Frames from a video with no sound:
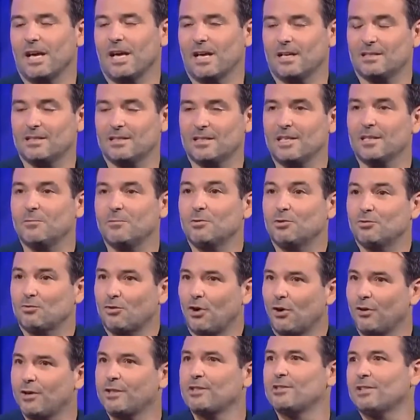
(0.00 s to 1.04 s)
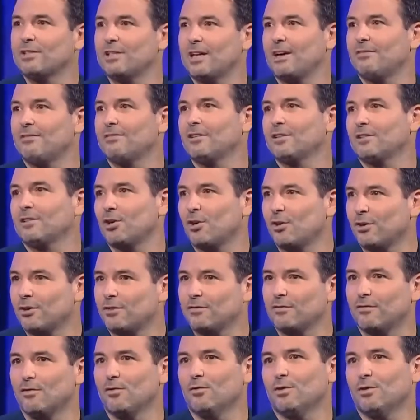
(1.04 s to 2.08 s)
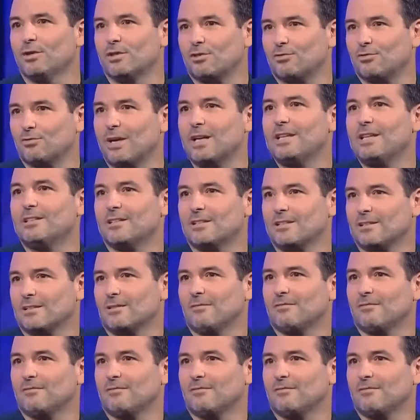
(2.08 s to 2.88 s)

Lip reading: a team growing together, going forward, creating